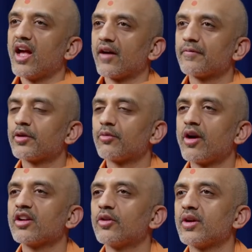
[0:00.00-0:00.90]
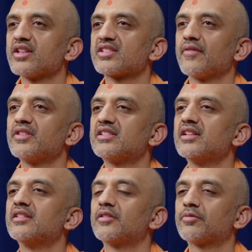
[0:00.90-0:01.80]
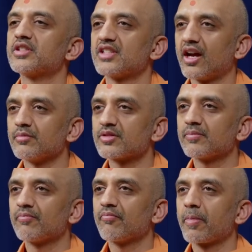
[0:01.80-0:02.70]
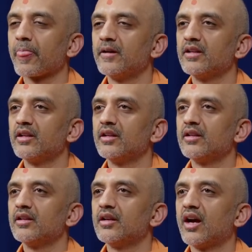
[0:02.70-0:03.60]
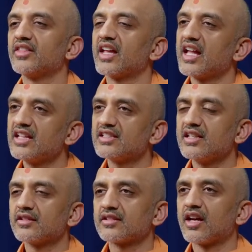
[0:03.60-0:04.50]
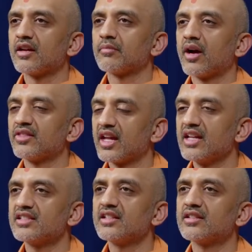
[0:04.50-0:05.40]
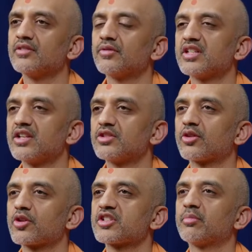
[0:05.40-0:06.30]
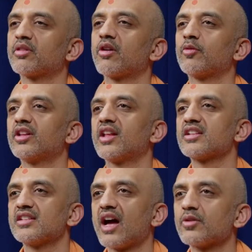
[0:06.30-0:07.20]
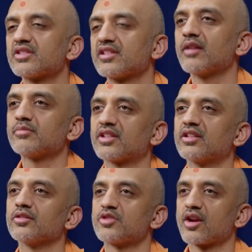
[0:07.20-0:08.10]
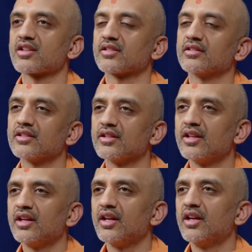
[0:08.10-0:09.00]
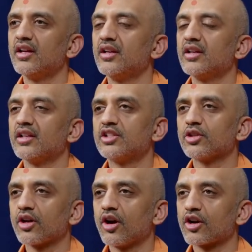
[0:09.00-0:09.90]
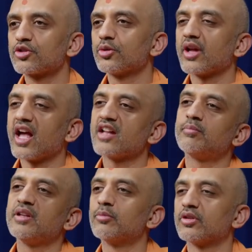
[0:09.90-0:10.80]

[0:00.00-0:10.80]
After running away 17 different times, on the 18th time, on the 18th invitation, Krishna Bhagwan realized now it's time to kill Jarasandha he took Arjun and Bhim